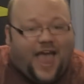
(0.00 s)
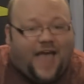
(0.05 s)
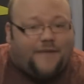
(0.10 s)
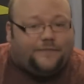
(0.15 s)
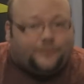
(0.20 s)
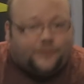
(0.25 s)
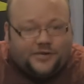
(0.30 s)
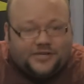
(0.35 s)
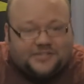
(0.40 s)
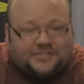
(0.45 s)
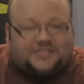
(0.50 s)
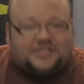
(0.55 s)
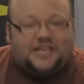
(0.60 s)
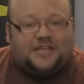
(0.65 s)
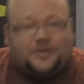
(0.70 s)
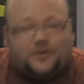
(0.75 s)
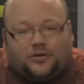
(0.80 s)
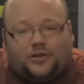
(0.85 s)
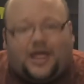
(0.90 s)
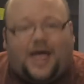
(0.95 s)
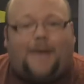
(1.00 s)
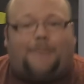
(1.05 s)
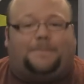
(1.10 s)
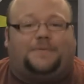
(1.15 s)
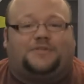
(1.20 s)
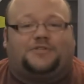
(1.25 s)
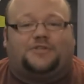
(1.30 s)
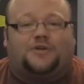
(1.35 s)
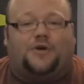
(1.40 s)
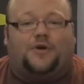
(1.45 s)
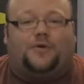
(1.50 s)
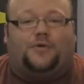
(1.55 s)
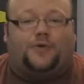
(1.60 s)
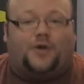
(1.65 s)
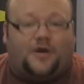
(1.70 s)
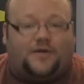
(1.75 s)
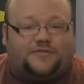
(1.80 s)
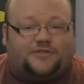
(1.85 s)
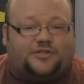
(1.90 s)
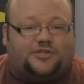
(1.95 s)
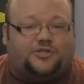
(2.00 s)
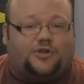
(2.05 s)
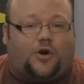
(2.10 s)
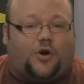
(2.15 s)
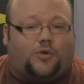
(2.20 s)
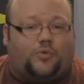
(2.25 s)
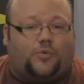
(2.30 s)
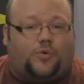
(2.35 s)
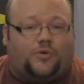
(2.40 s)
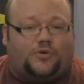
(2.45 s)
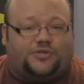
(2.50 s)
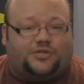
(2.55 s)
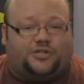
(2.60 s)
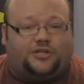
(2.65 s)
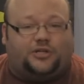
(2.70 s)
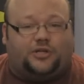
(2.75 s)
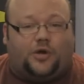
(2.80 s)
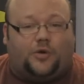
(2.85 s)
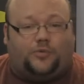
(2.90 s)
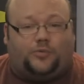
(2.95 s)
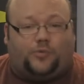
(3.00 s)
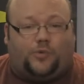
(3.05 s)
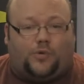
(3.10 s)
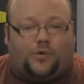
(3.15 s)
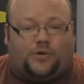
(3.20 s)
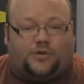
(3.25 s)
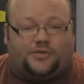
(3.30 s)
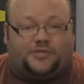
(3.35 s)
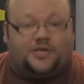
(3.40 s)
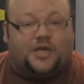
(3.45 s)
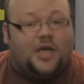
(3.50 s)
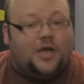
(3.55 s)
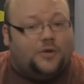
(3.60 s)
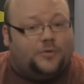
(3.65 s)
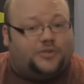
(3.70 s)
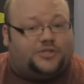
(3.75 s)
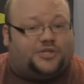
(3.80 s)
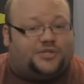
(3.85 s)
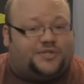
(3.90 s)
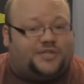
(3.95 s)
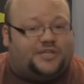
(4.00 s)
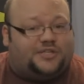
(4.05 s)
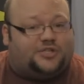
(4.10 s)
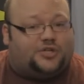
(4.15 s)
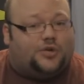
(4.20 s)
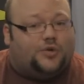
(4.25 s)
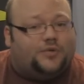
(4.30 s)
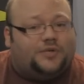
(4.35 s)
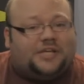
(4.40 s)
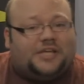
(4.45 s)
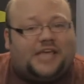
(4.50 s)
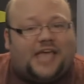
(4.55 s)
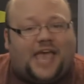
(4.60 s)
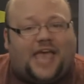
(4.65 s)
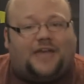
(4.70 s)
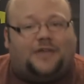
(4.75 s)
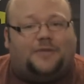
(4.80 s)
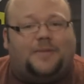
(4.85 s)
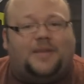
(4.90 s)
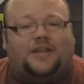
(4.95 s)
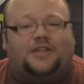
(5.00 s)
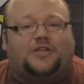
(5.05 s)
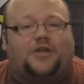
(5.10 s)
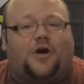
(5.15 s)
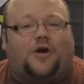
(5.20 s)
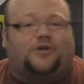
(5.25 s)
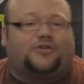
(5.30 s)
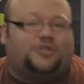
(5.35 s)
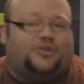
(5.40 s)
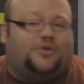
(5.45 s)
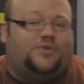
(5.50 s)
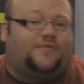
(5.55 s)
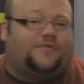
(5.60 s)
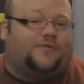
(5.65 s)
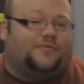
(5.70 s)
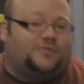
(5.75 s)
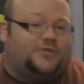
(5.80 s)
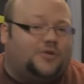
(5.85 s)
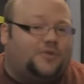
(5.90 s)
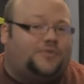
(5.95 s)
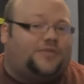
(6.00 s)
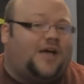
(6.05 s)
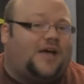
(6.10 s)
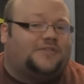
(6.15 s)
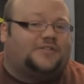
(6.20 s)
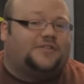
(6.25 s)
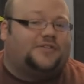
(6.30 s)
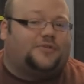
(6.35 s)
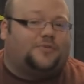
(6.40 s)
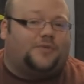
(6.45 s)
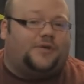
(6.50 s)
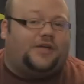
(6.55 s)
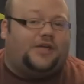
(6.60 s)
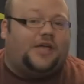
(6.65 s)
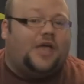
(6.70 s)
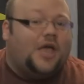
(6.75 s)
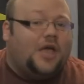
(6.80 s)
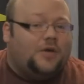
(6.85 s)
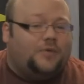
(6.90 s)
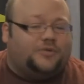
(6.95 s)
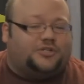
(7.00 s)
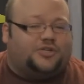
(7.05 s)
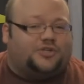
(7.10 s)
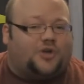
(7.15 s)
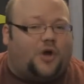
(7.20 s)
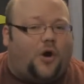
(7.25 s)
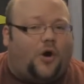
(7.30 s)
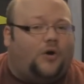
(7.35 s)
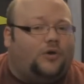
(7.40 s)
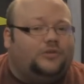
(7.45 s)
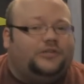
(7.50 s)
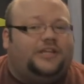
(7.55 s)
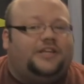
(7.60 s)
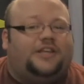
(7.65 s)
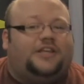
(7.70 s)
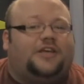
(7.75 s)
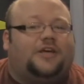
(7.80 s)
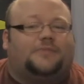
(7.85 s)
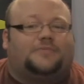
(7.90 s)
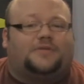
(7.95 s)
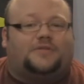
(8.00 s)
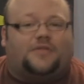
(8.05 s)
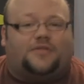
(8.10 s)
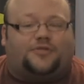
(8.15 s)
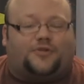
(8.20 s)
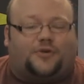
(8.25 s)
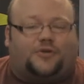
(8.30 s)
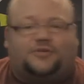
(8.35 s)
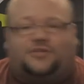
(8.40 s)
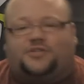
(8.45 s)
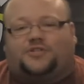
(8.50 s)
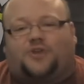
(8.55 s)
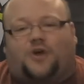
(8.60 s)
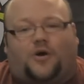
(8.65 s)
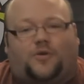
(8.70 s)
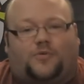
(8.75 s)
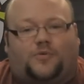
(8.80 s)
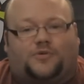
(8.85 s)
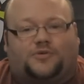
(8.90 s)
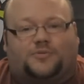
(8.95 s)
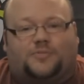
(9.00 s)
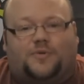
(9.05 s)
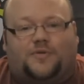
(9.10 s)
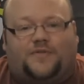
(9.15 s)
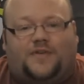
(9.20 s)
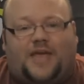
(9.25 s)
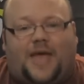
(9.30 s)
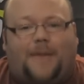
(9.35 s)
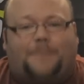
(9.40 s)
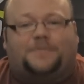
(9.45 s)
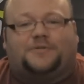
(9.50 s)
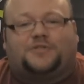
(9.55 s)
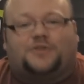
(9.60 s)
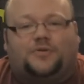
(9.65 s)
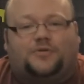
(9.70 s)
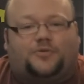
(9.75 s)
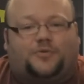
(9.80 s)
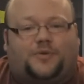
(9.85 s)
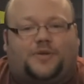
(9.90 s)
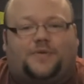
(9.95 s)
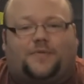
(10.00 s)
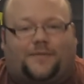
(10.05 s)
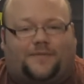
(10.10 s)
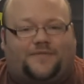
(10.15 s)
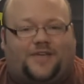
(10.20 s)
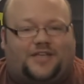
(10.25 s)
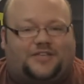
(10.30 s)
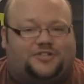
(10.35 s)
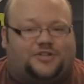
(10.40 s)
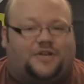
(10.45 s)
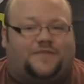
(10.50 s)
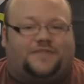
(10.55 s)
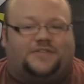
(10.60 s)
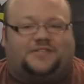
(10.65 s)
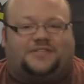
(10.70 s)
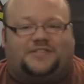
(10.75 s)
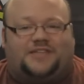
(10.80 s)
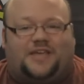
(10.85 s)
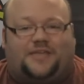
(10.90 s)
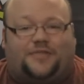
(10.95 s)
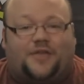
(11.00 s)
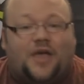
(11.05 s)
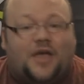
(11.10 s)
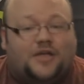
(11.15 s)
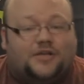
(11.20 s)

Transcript: every single episode of Star Wars Clone Wars, which is the 2D animated cartoon from 2003, which is all leading up to the third Star Wars movie, Episode 3, Revenge of the Sith.